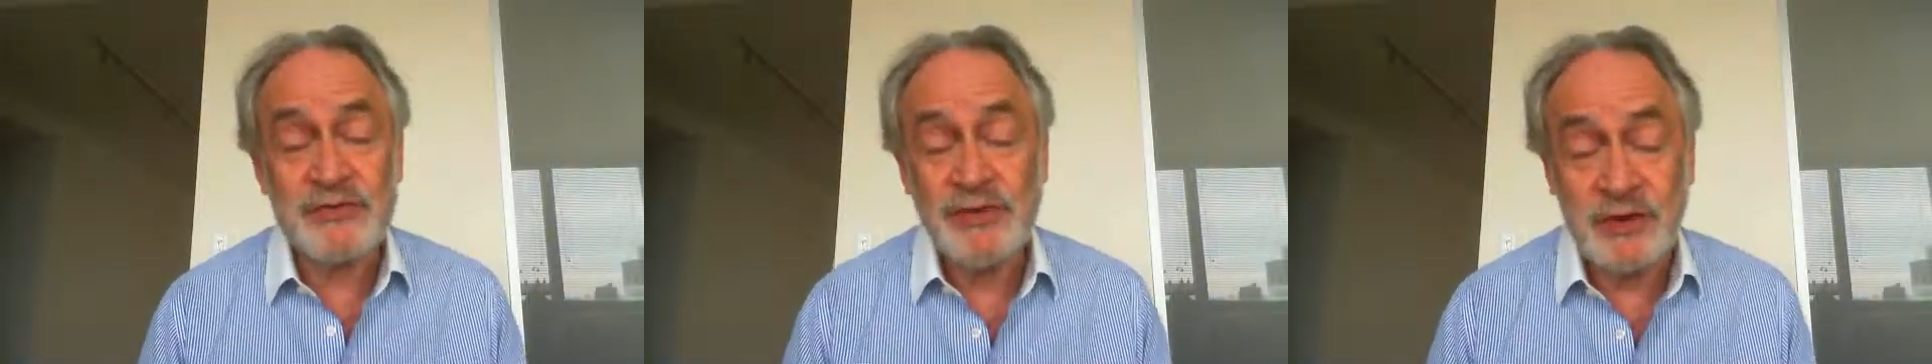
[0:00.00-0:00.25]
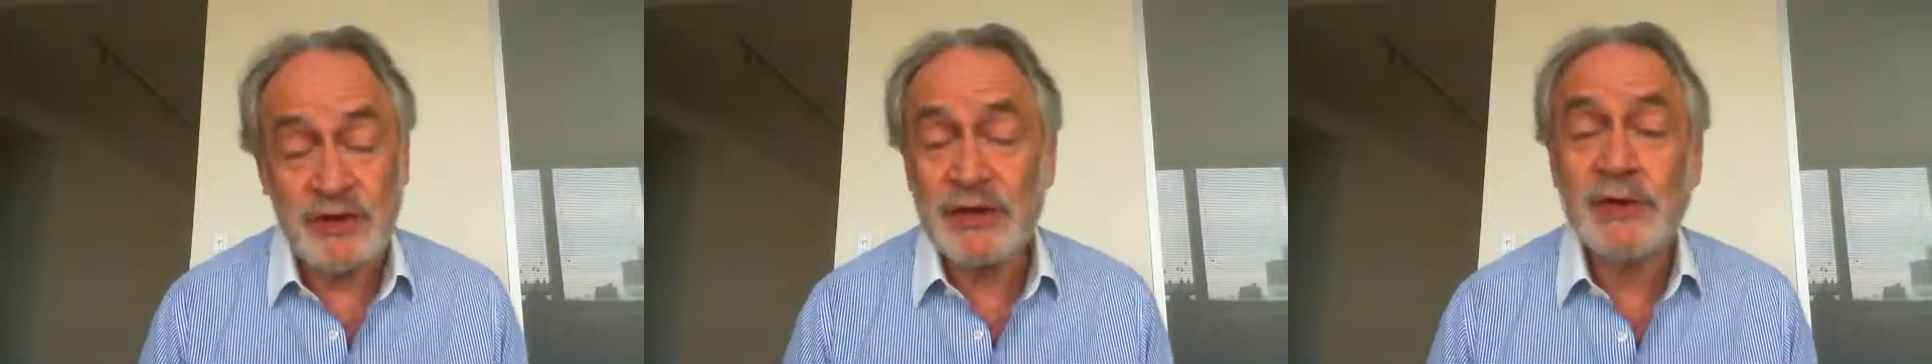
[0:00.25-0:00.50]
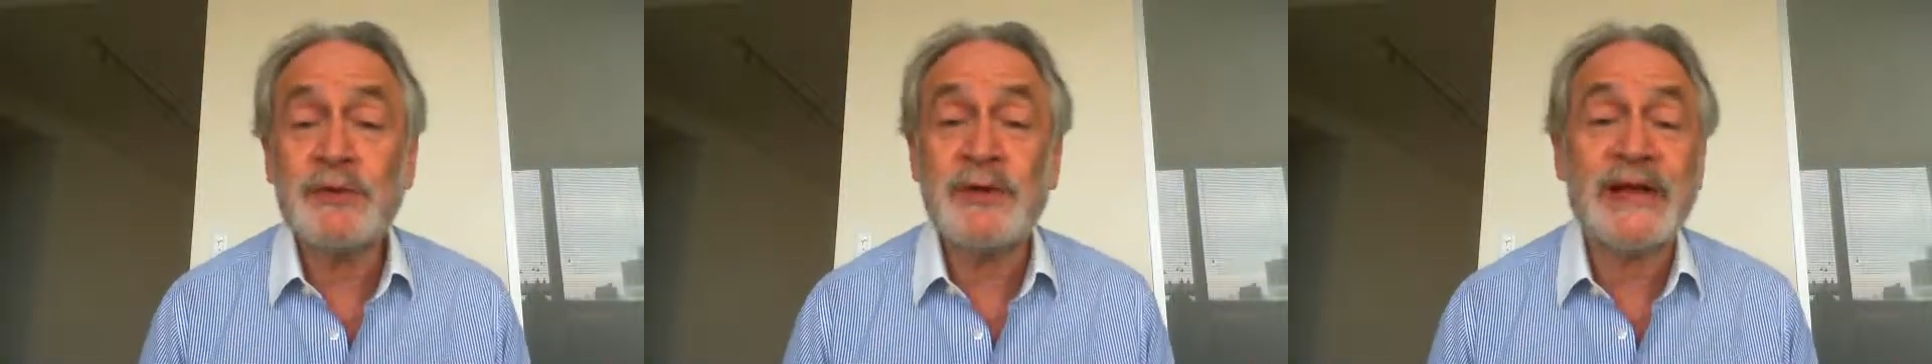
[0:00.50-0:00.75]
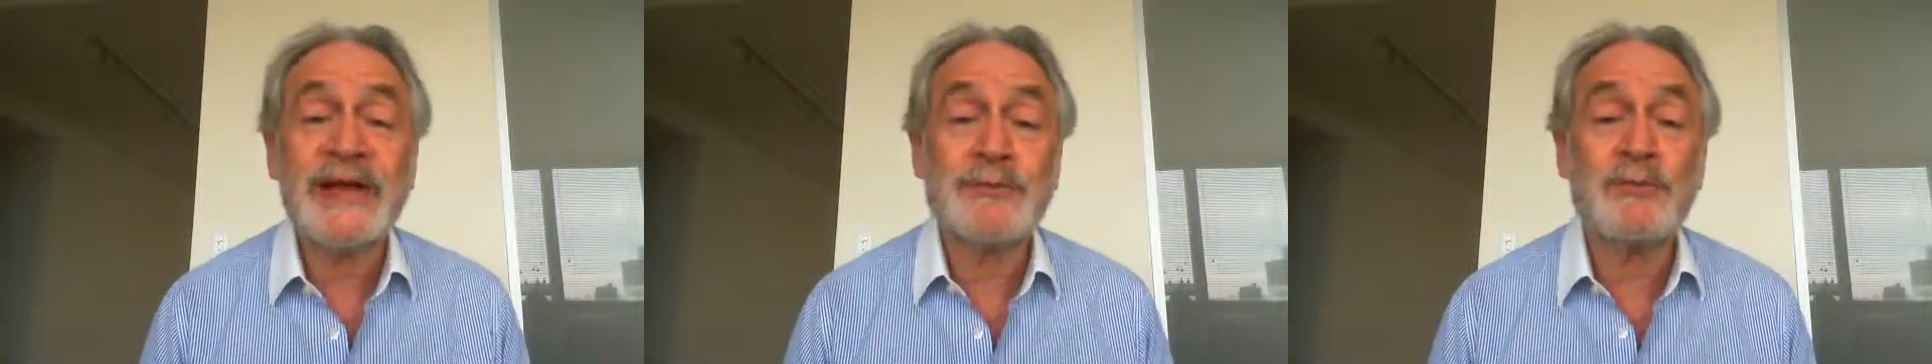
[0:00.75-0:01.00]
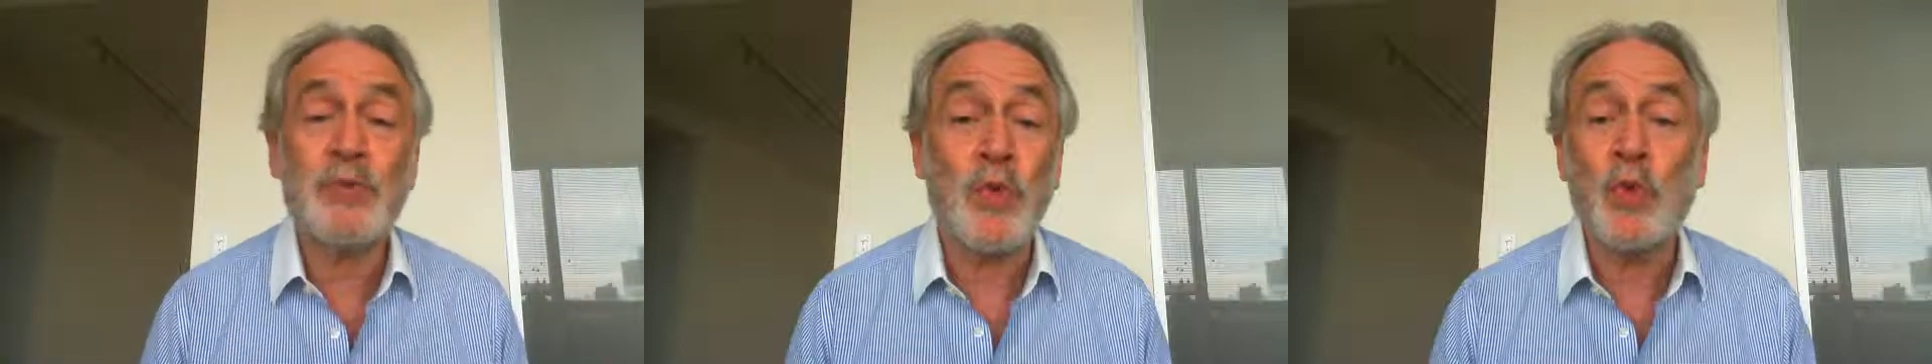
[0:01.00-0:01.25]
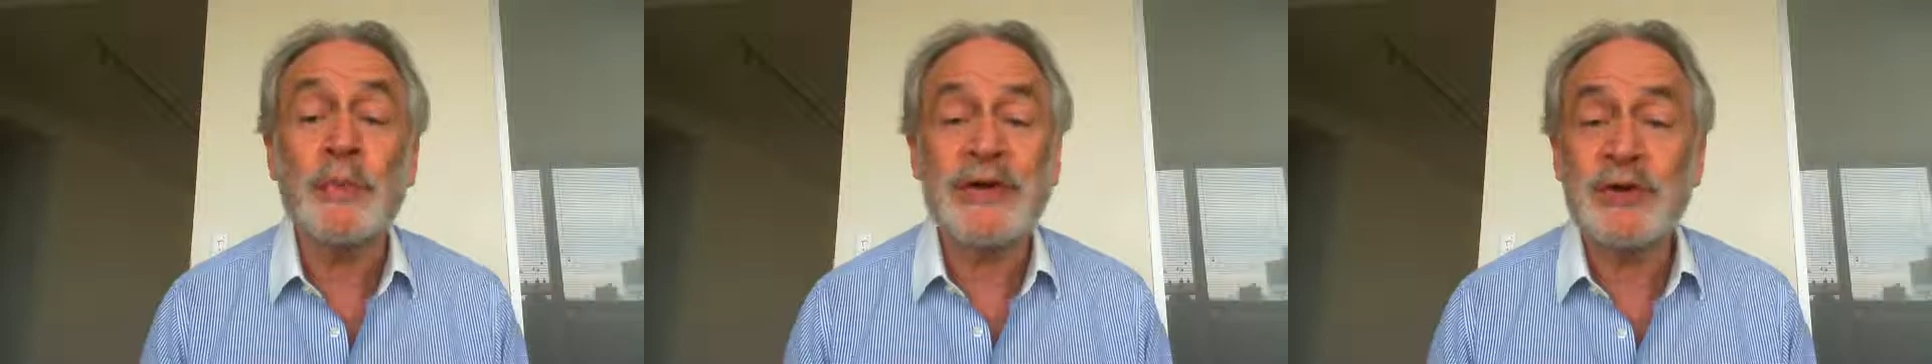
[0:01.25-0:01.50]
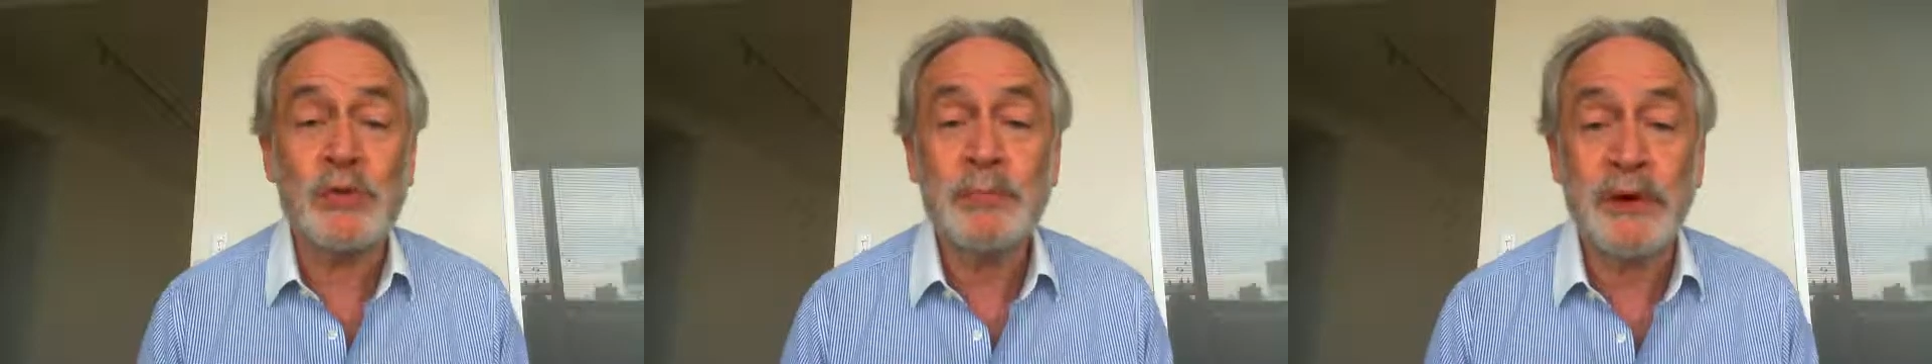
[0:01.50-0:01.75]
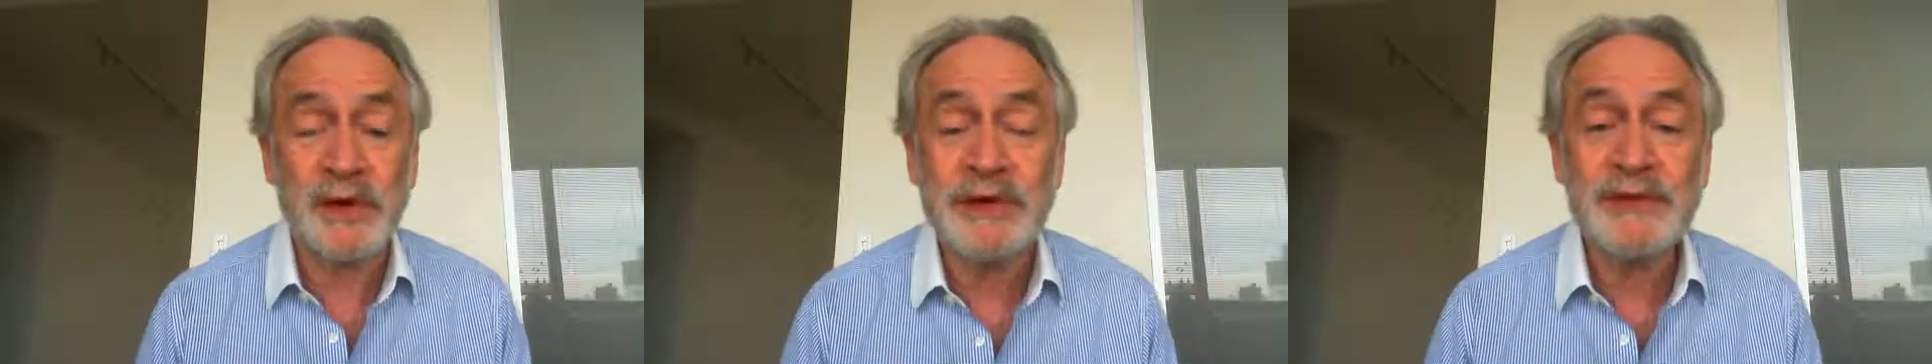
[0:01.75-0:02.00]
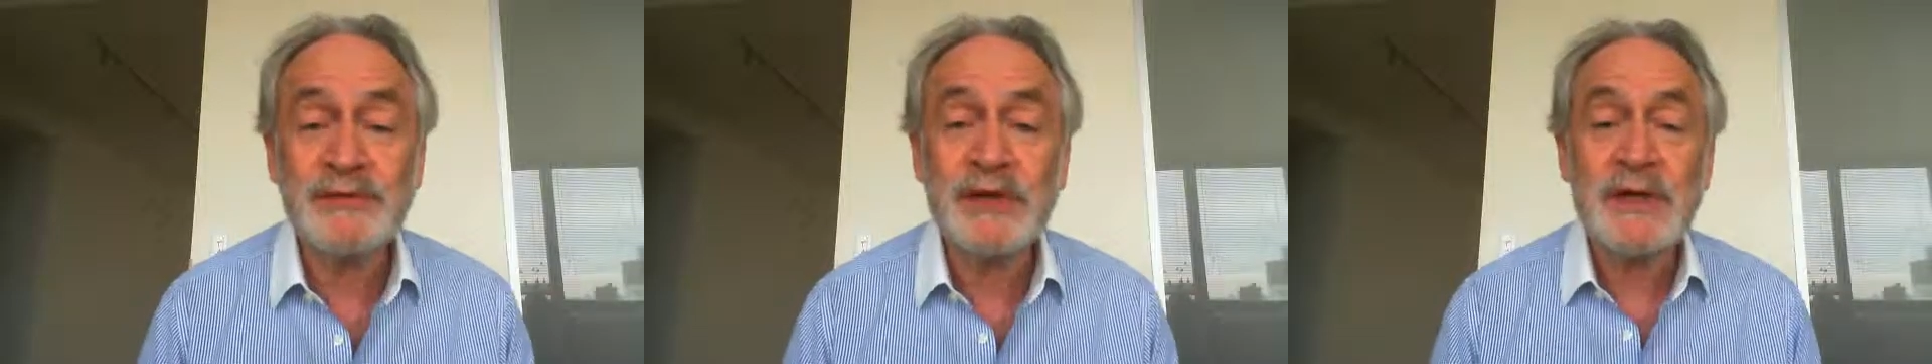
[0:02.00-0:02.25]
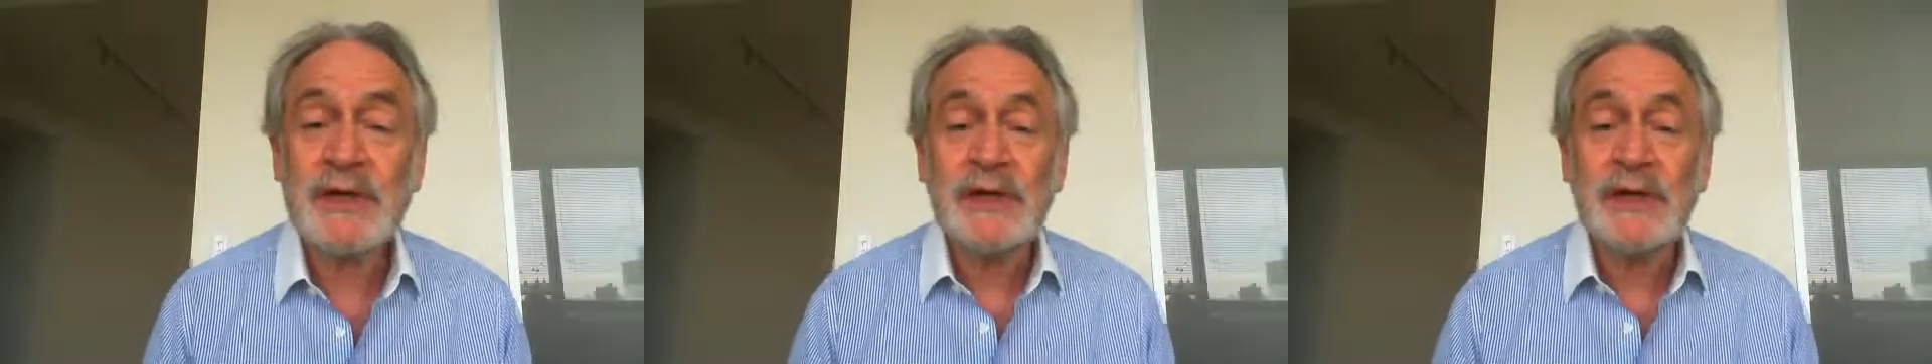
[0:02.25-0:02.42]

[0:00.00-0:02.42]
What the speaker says: charcoal and are kept warm in your pocket.